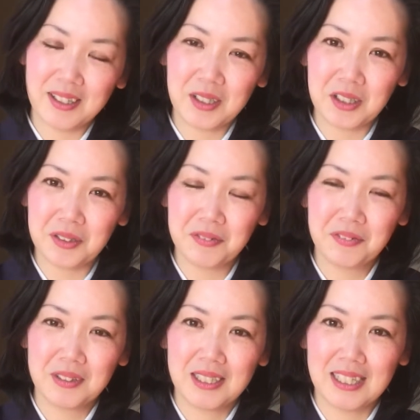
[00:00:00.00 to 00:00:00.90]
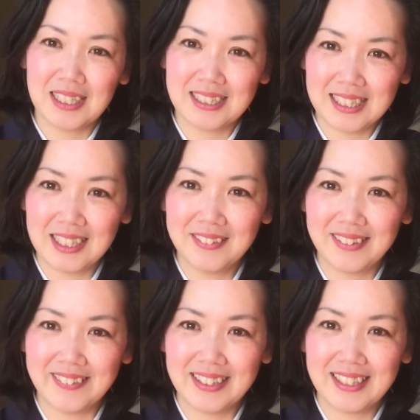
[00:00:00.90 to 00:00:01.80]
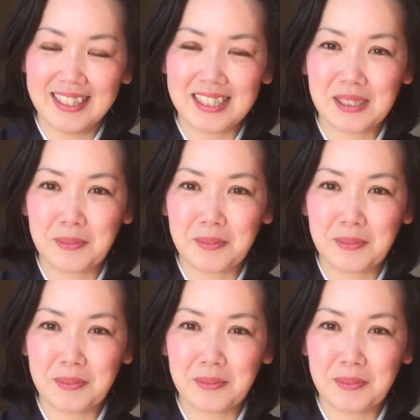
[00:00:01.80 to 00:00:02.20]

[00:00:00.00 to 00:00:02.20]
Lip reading: of January. That's